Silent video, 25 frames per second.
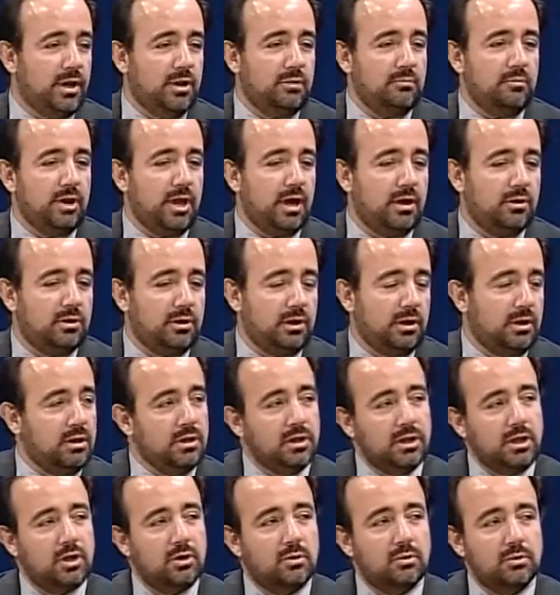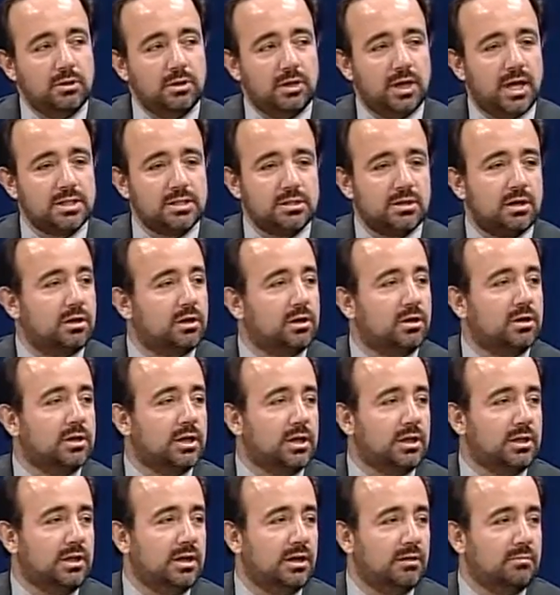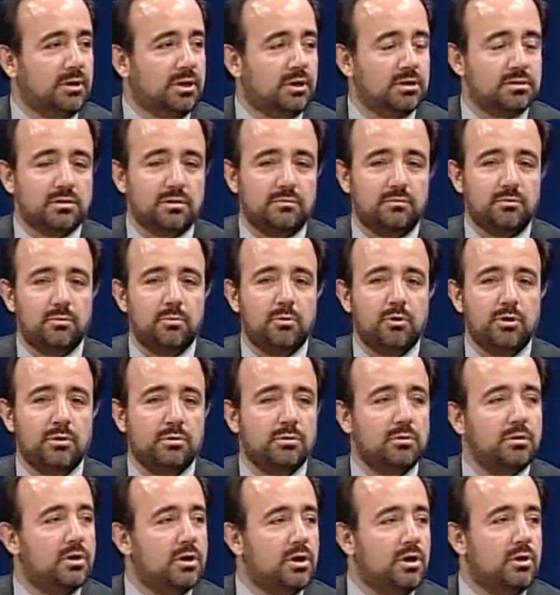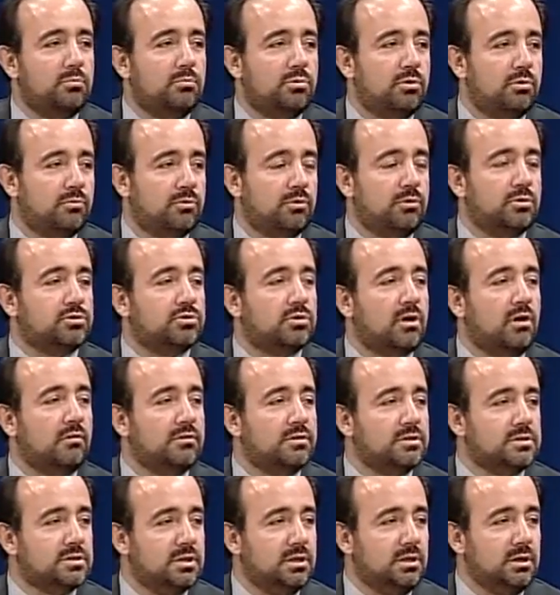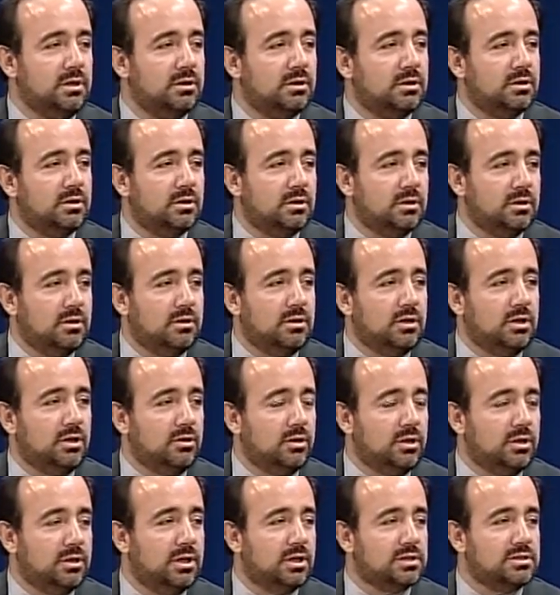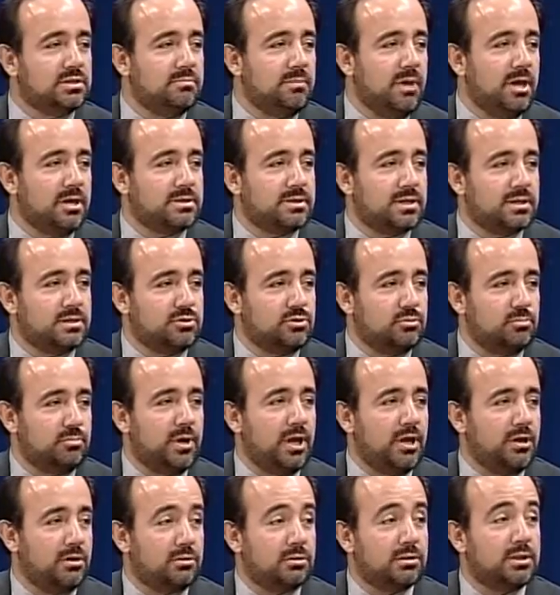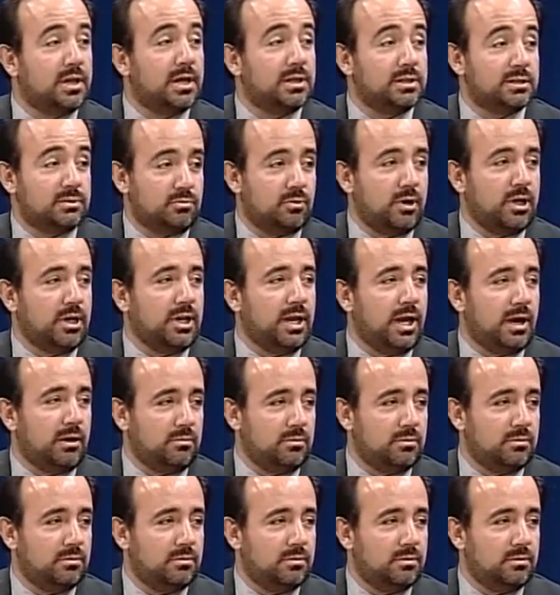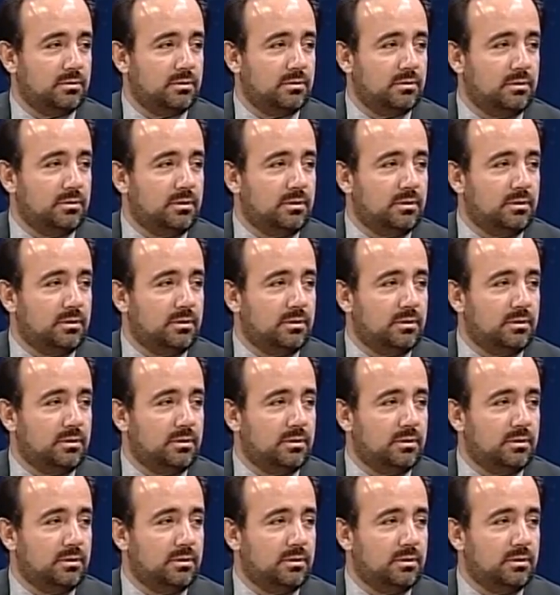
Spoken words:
But in reality, you know, that's not a good idea, because if you want to prove your insolvency, you know, it doesn't make sense to pay your debts right now.